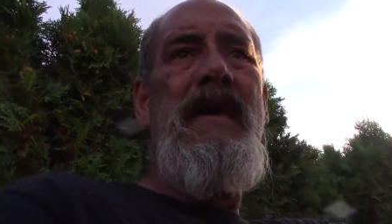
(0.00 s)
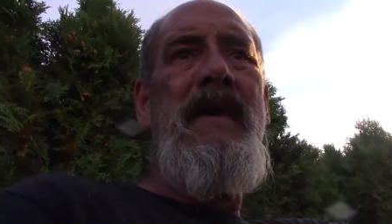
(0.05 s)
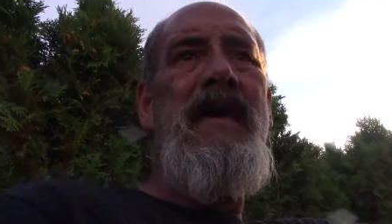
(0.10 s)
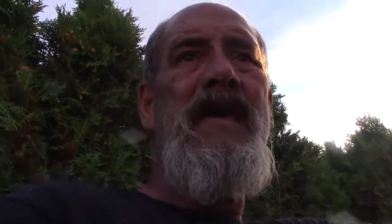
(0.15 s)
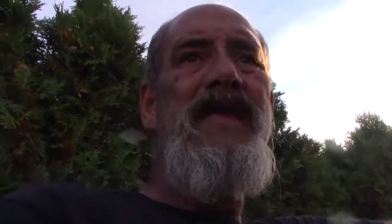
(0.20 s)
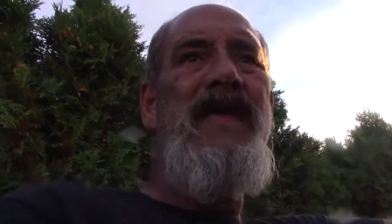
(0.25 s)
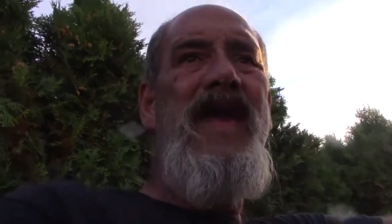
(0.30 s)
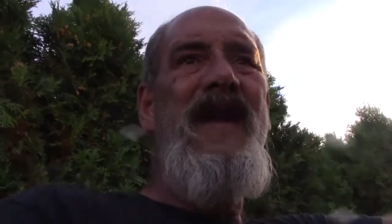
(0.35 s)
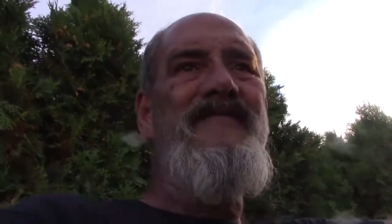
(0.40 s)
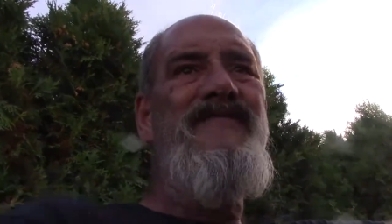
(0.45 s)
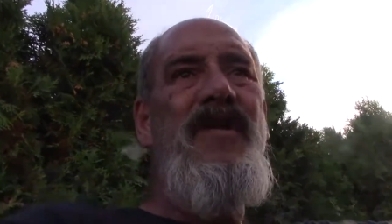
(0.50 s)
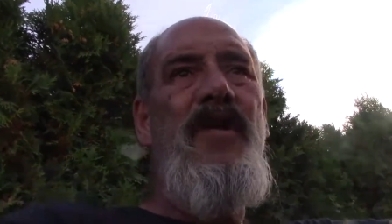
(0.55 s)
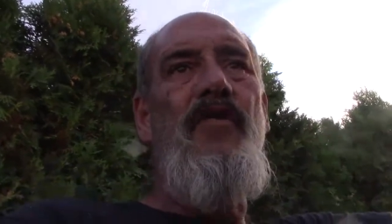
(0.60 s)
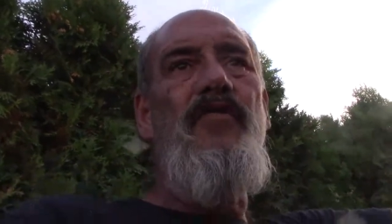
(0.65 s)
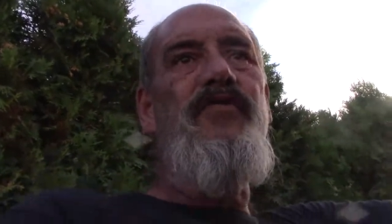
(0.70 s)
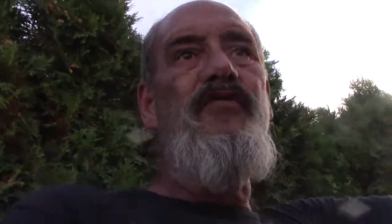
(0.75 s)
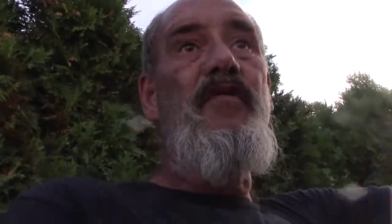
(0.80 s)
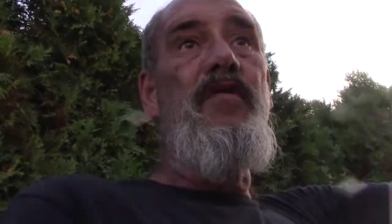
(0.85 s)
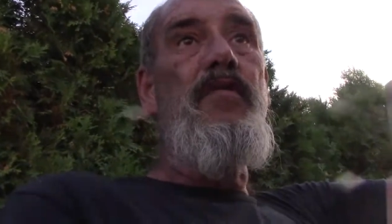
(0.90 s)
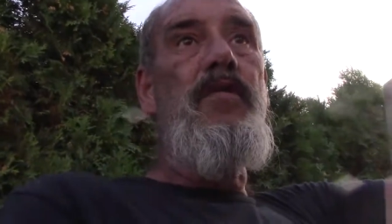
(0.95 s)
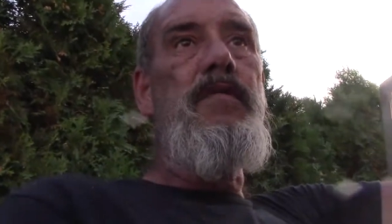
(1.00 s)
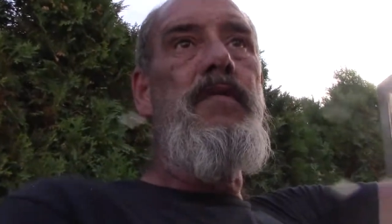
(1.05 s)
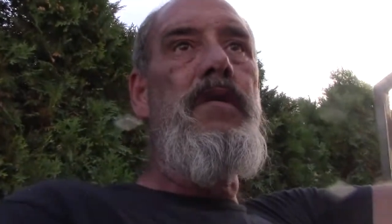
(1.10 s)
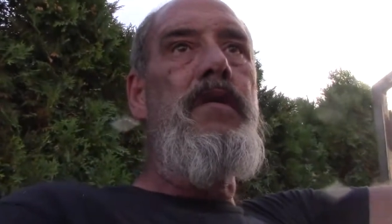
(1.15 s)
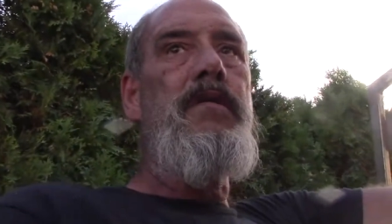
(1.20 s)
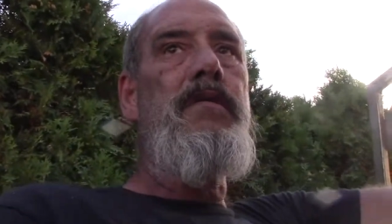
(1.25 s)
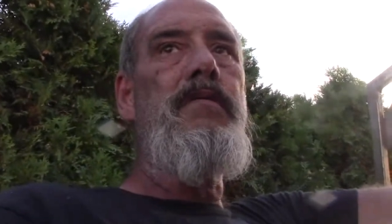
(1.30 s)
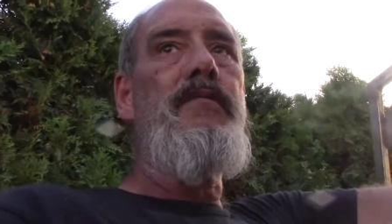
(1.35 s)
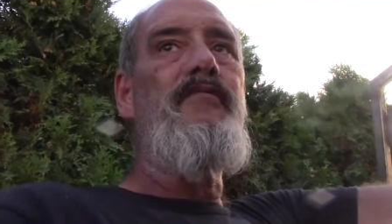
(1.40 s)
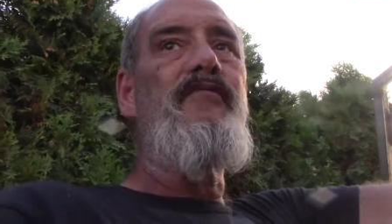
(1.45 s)
And you have to go through and
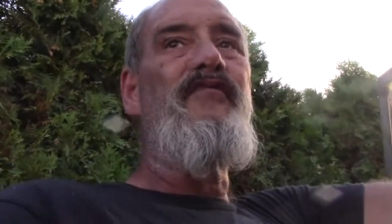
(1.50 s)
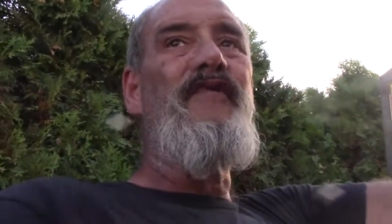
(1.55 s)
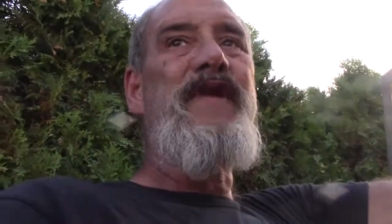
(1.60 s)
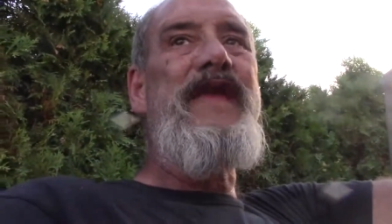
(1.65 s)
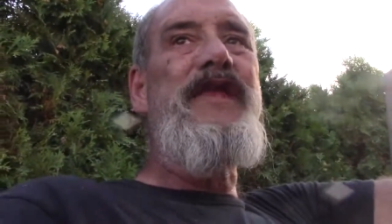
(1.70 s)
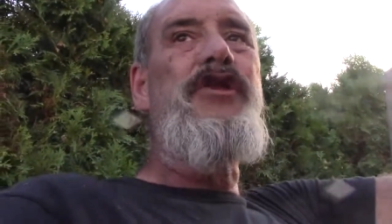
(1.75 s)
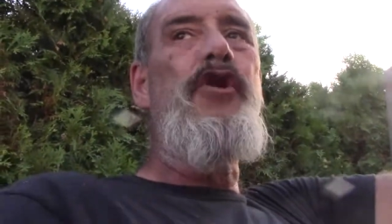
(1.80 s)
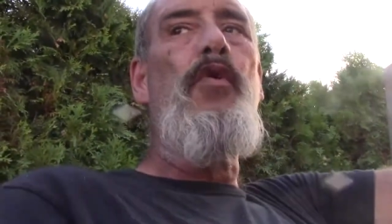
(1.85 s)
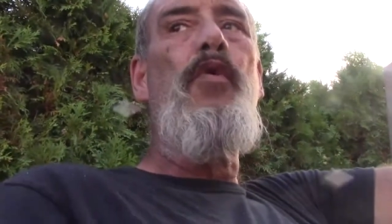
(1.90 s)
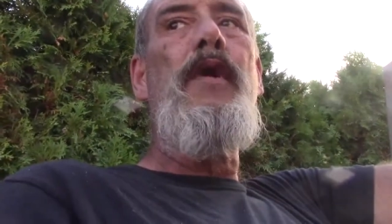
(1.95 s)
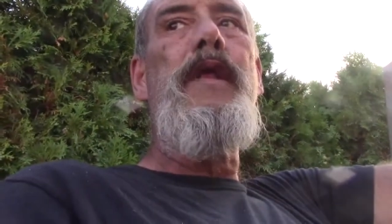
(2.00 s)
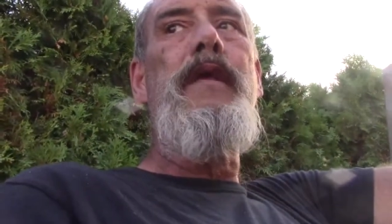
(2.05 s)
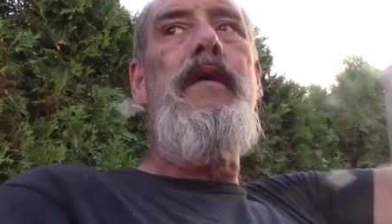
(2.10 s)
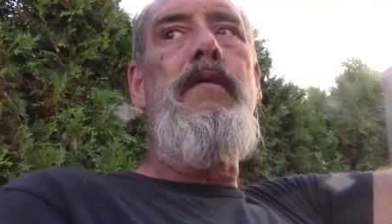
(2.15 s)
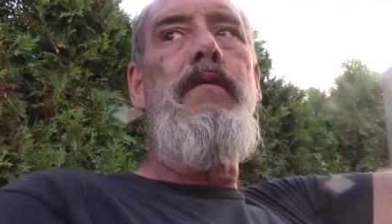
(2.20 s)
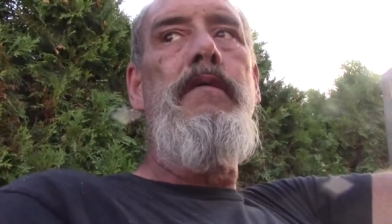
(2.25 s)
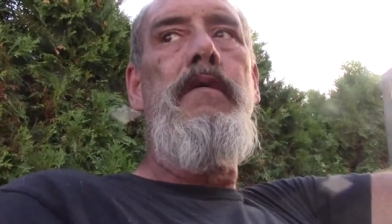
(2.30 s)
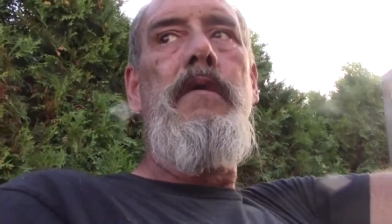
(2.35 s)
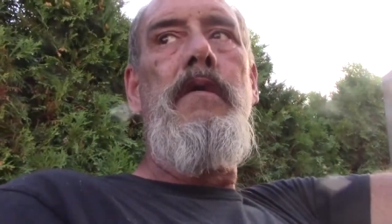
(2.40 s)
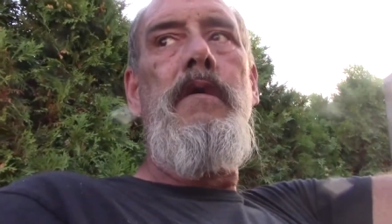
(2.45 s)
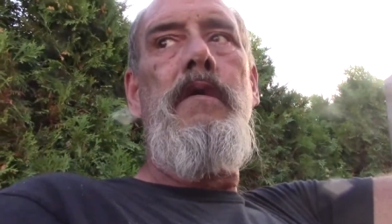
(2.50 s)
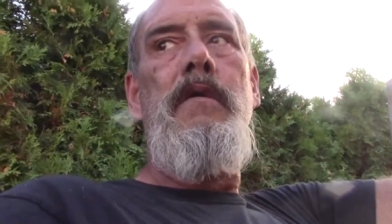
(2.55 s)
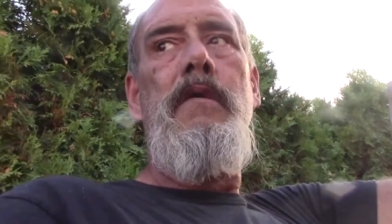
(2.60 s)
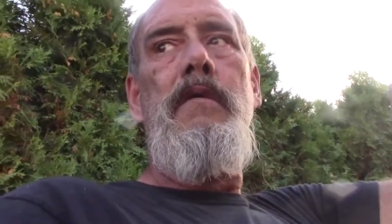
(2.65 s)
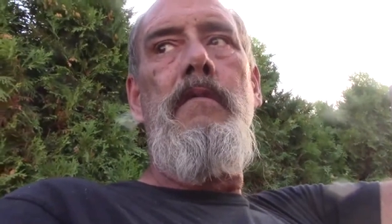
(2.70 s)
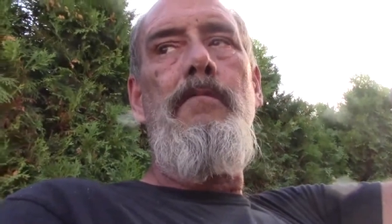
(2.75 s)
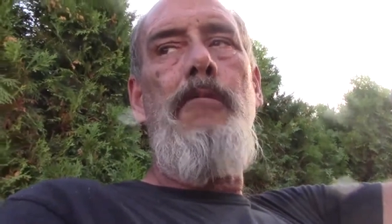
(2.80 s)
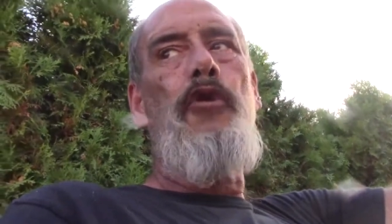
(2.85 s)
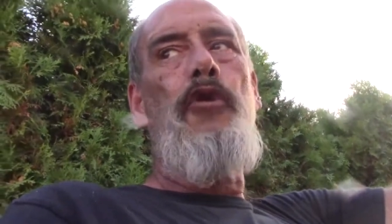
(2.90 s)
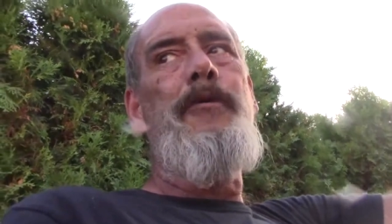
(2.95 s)
redo it
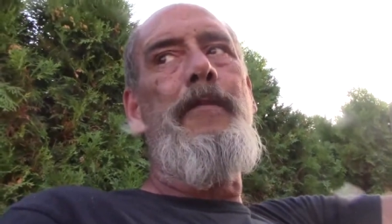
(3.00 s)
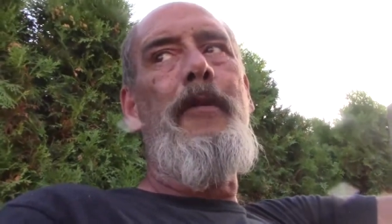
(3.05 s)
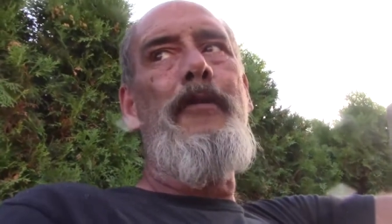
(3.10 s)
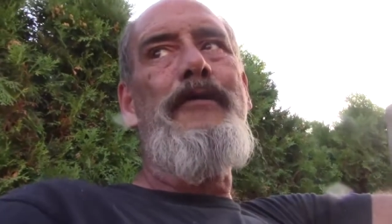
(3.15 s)
multiple